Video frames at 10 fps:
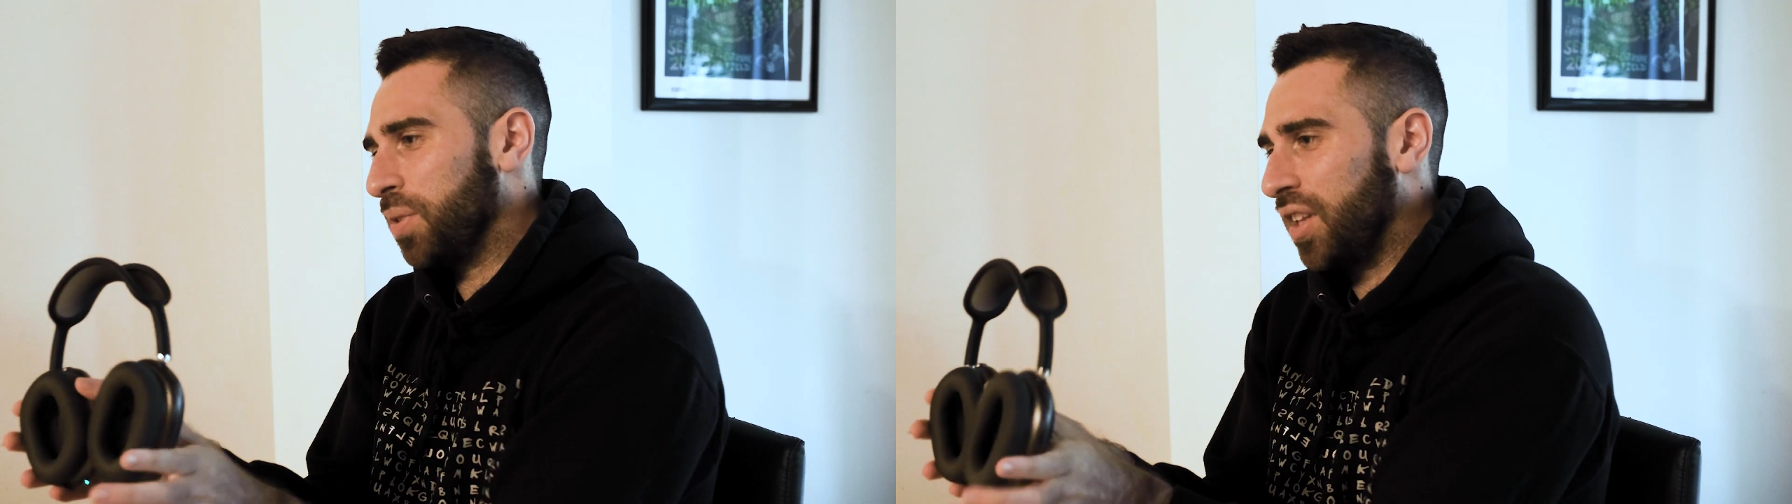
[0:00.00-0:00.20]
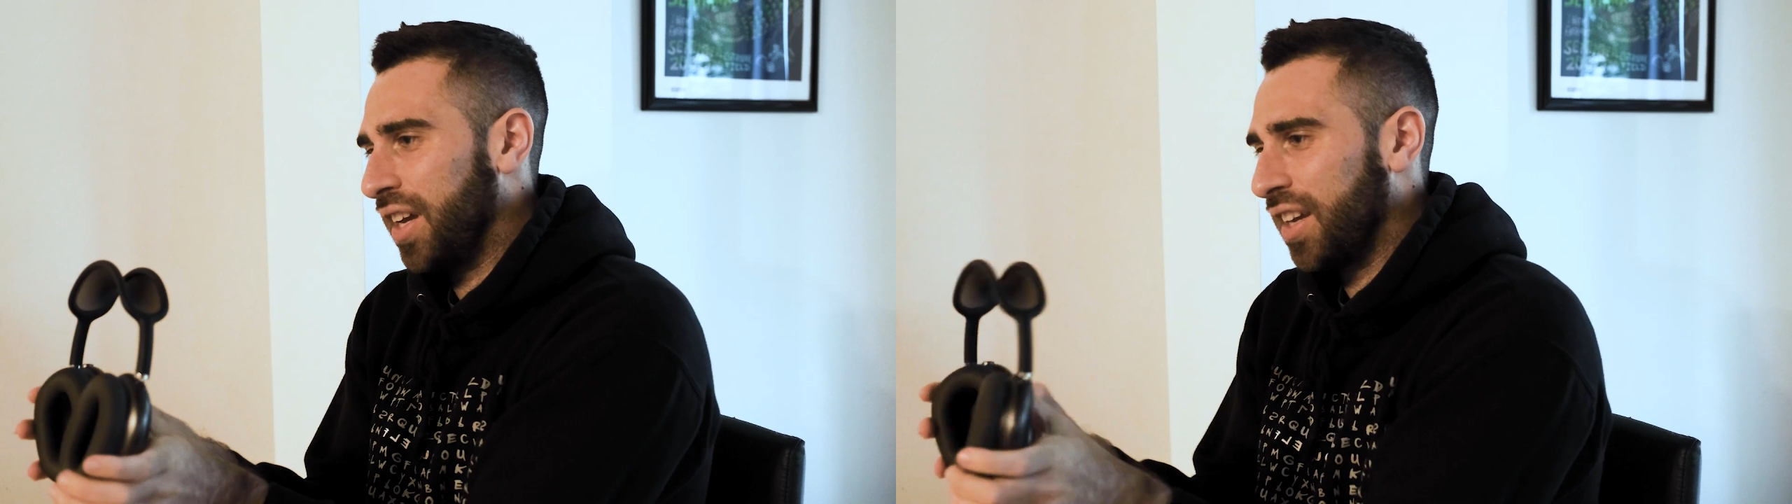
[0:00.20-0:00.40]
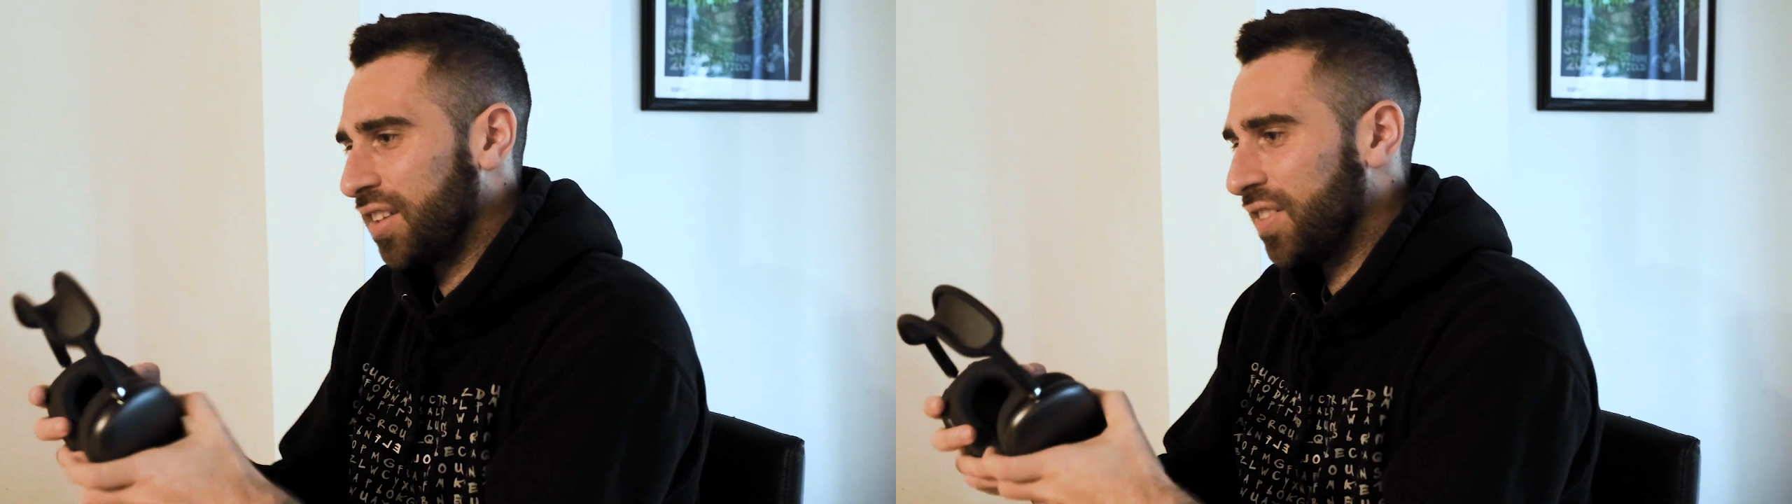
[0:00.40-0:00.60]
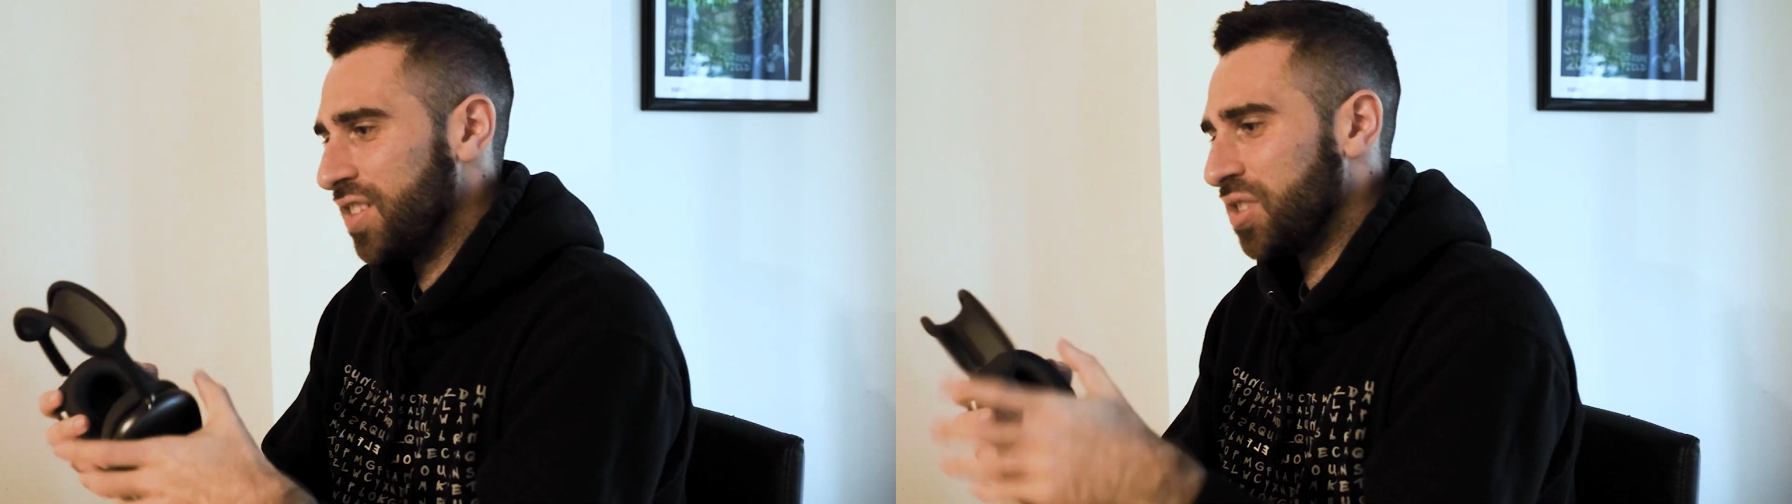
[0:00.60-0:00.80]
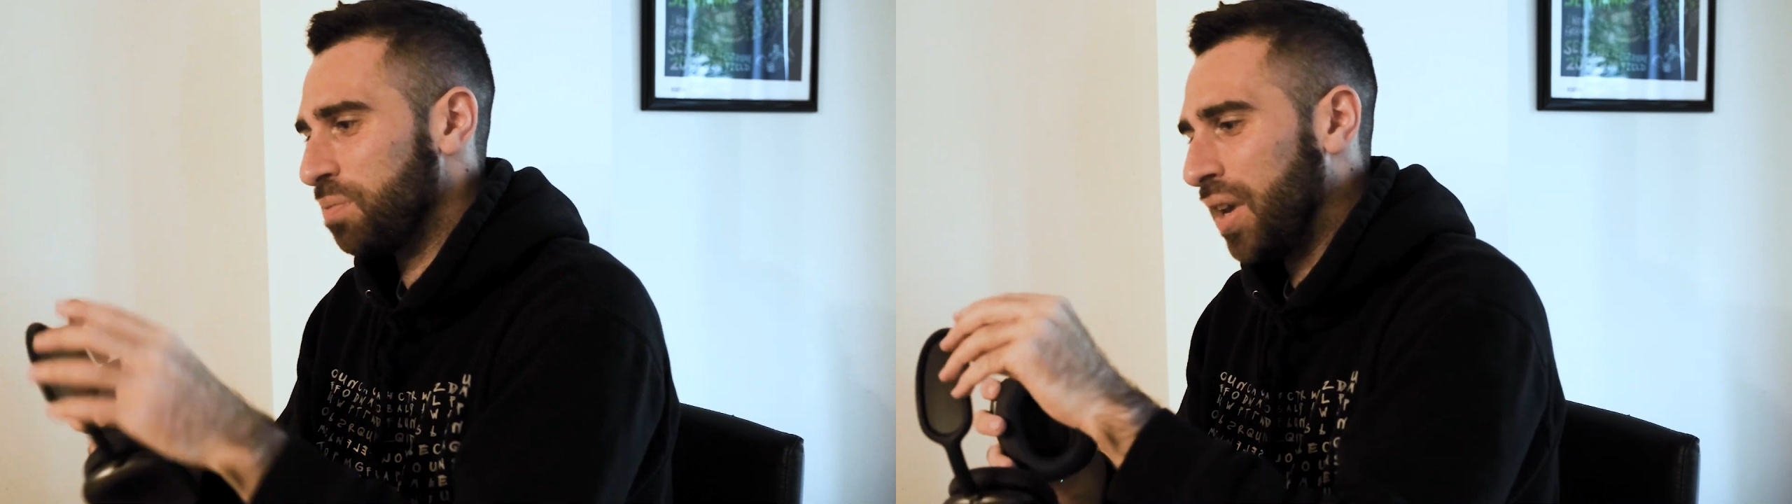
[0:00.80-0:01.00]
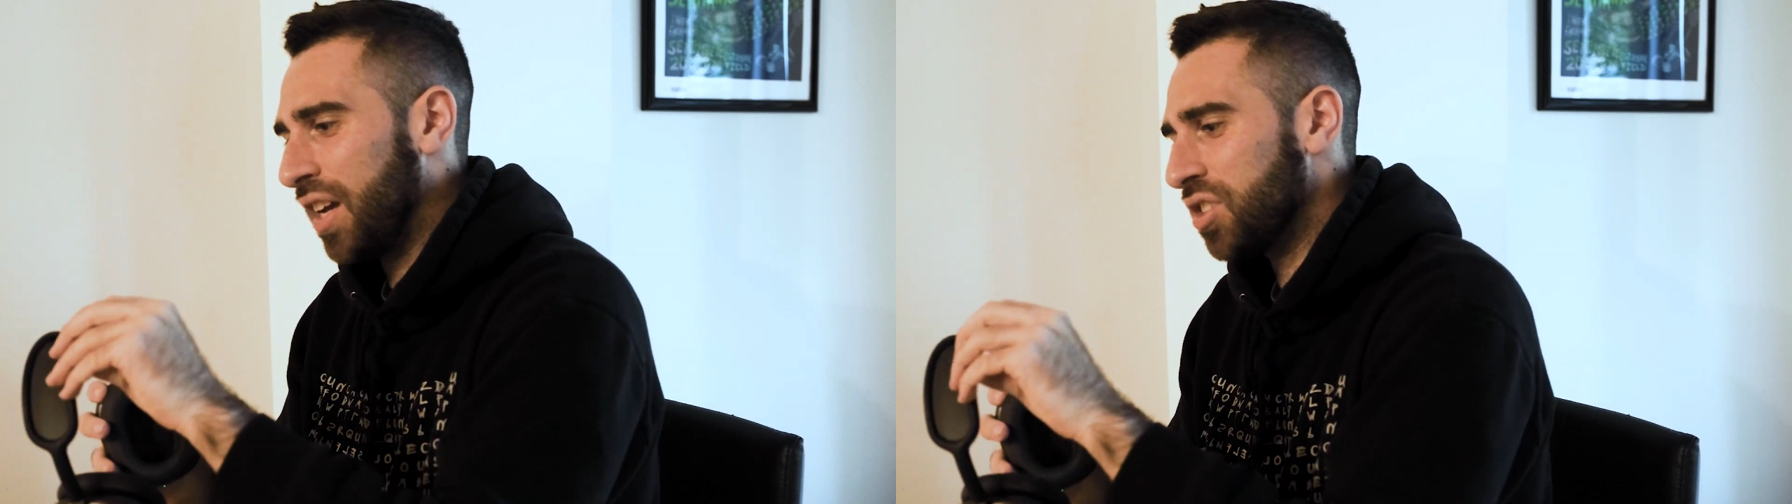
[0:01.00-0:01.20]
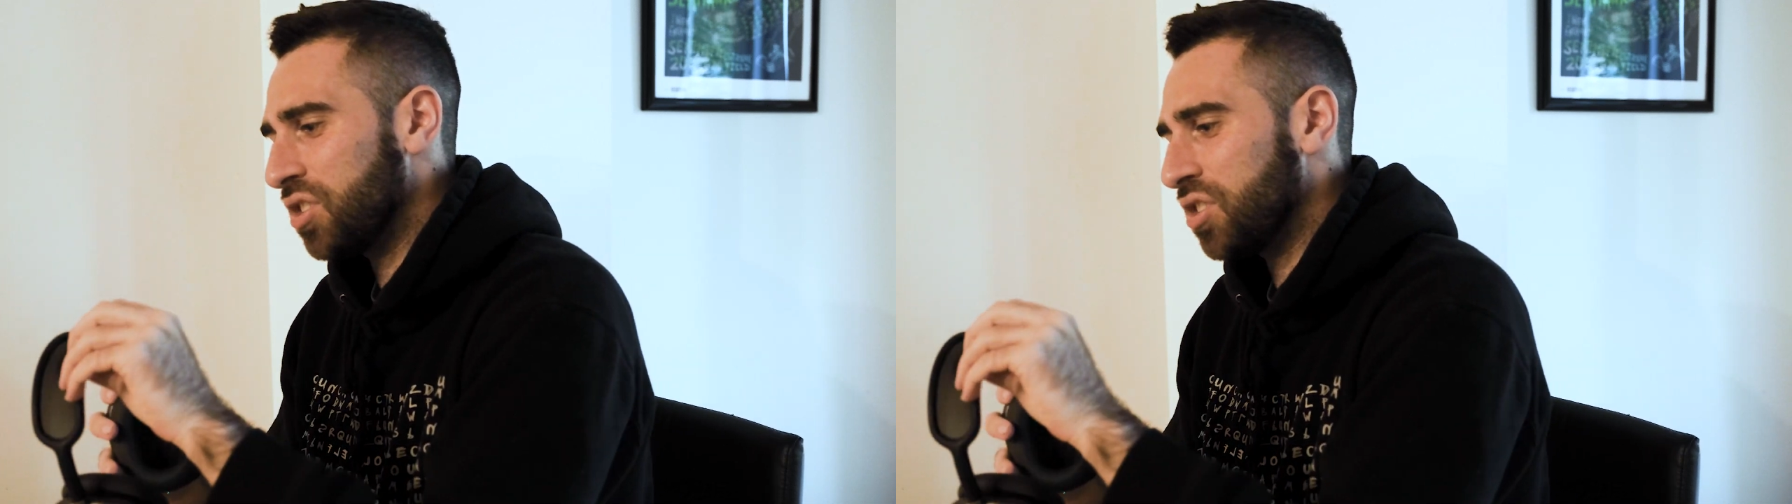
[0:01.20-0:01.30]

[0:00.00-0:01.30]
but like this mesh